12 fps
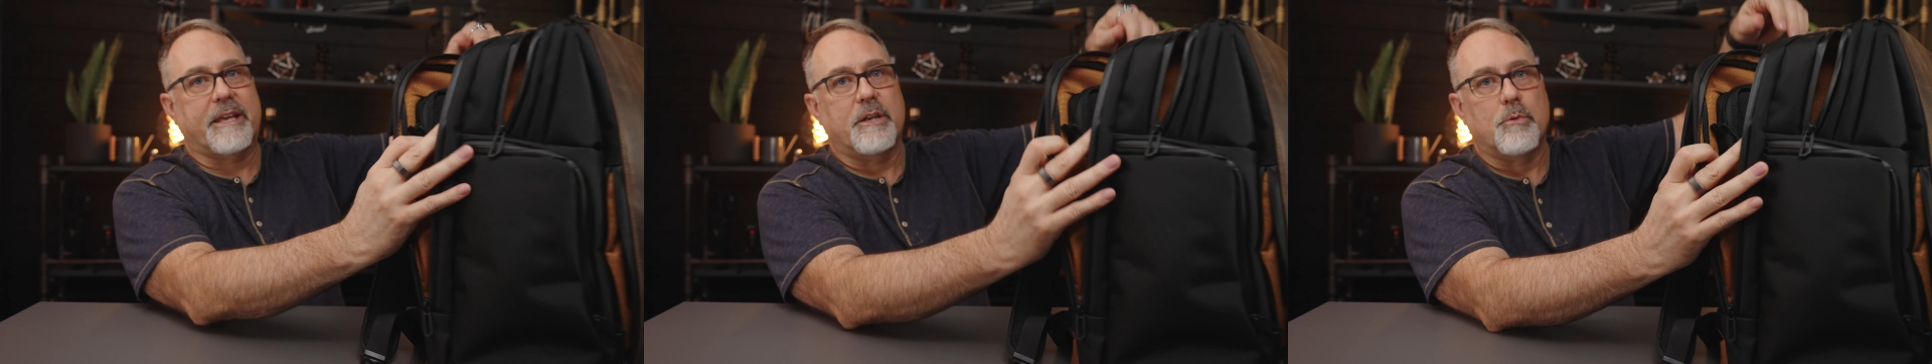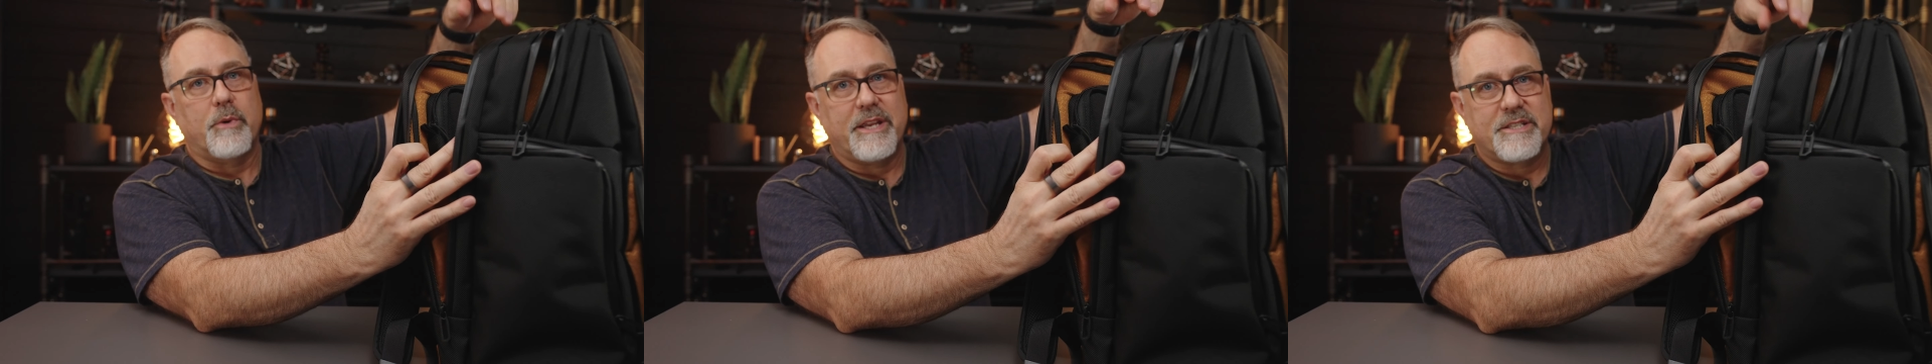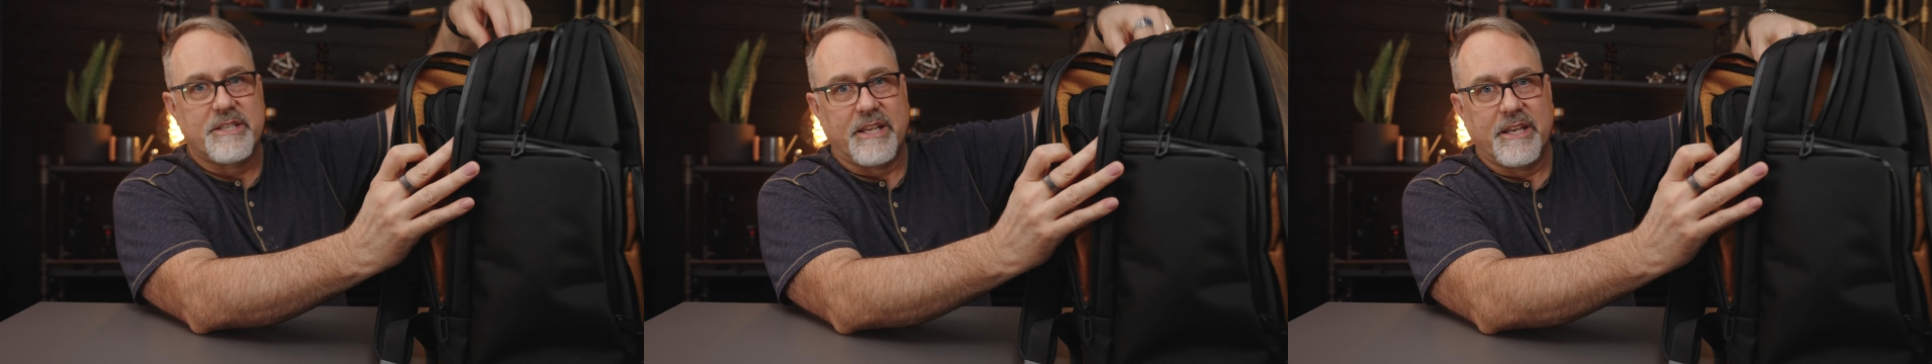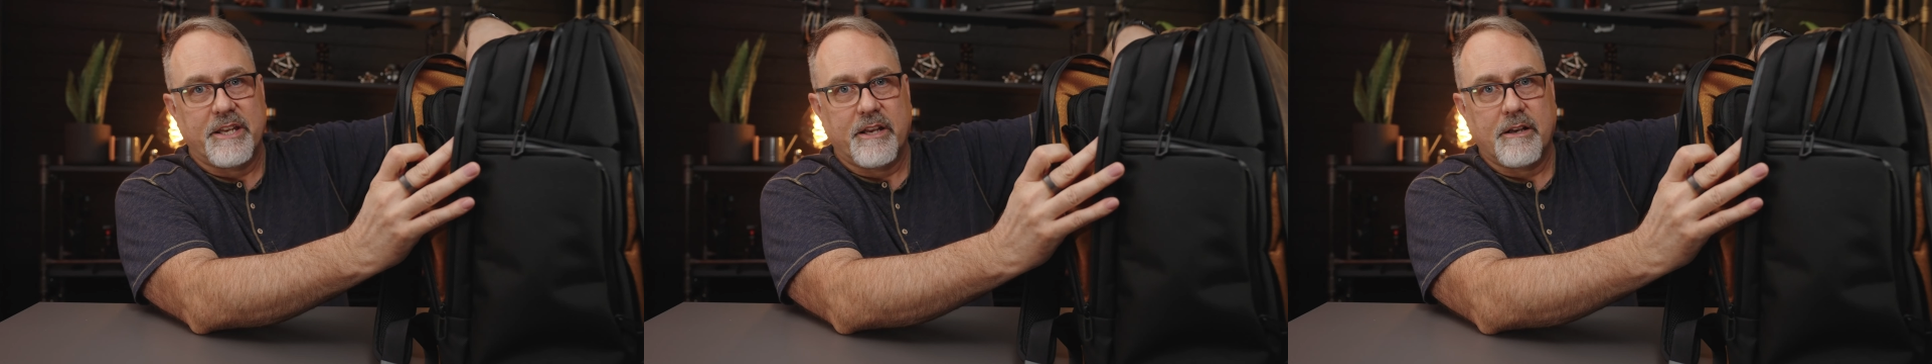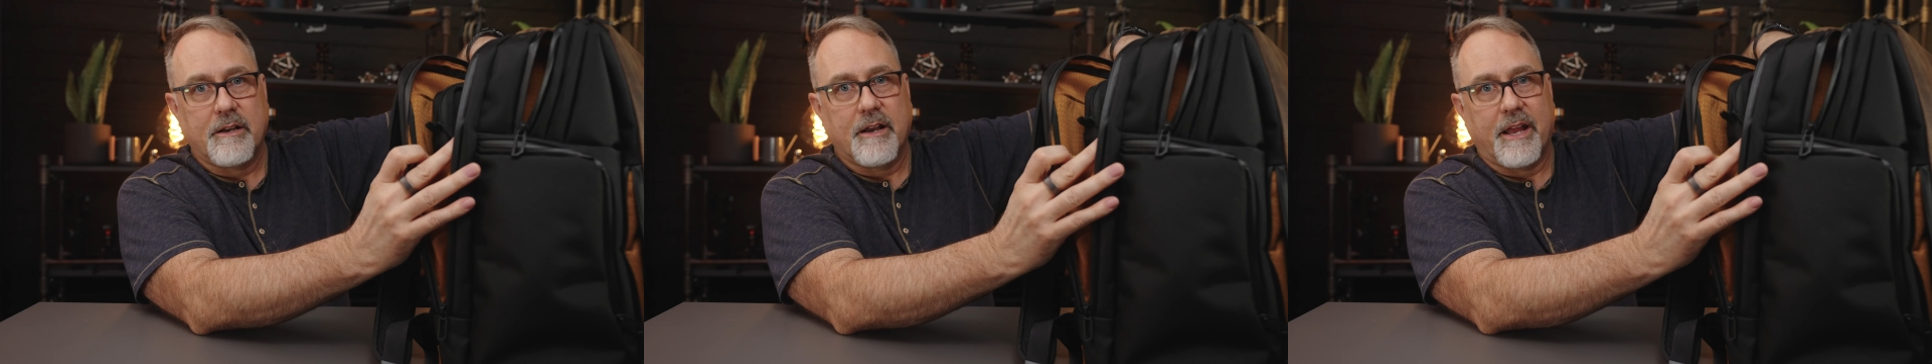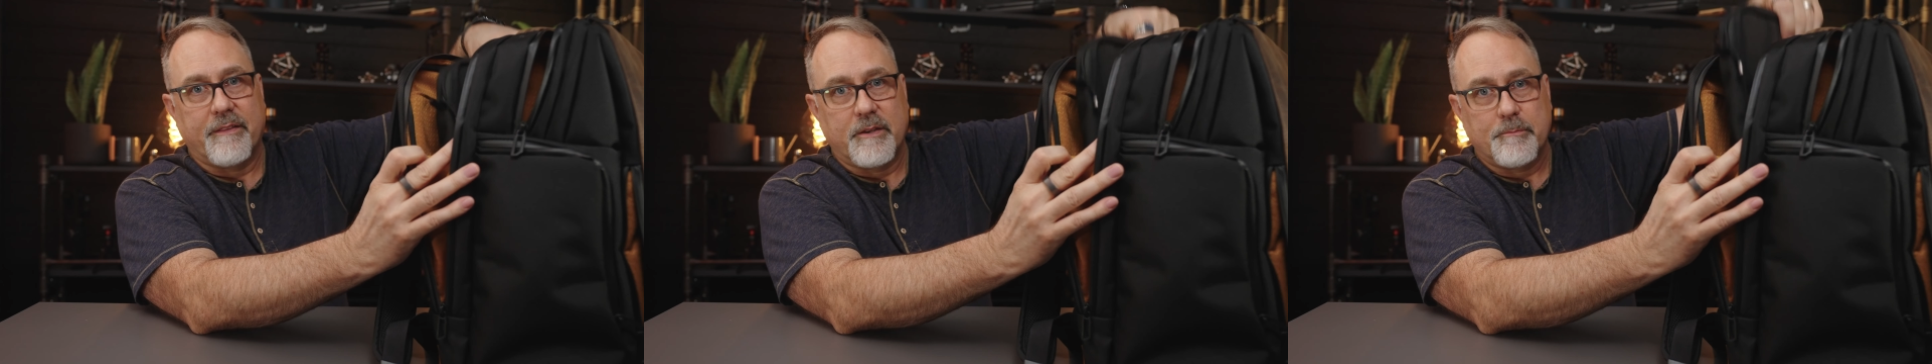can reach in
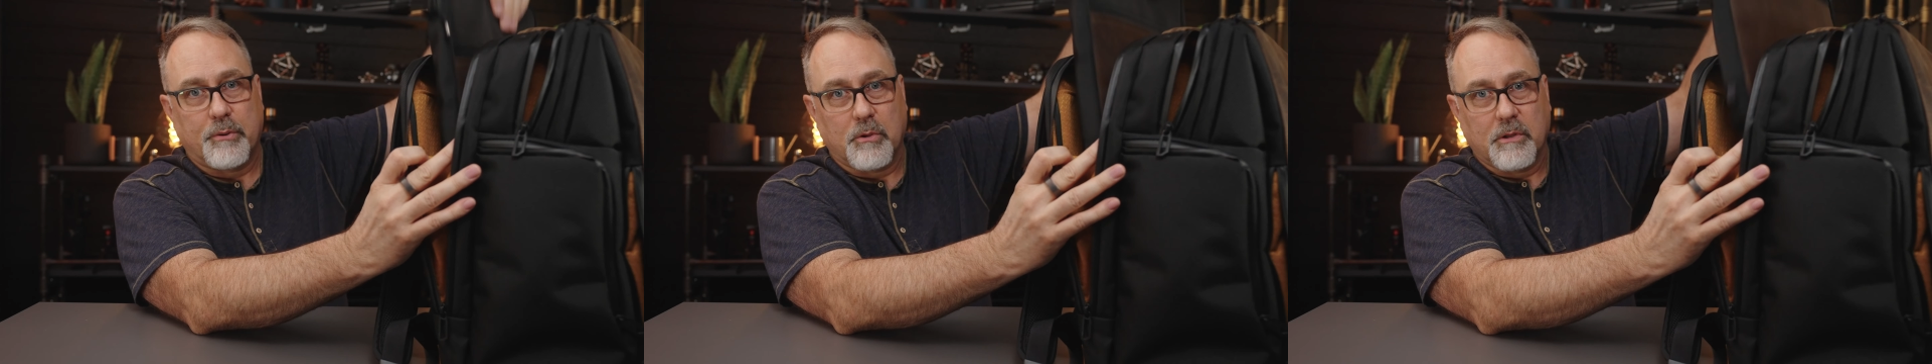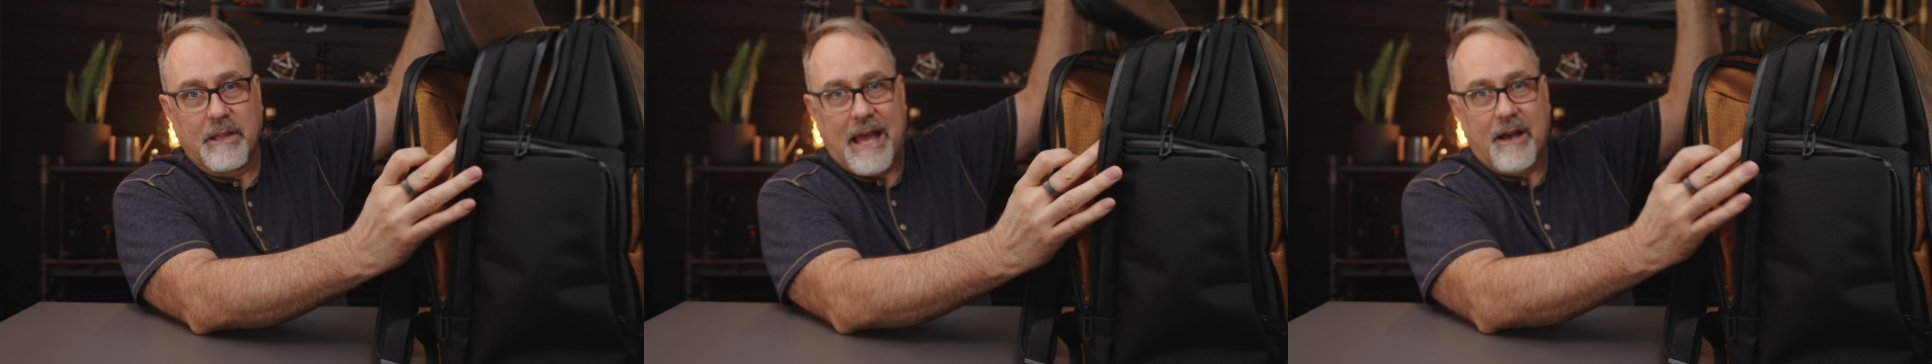here and then pull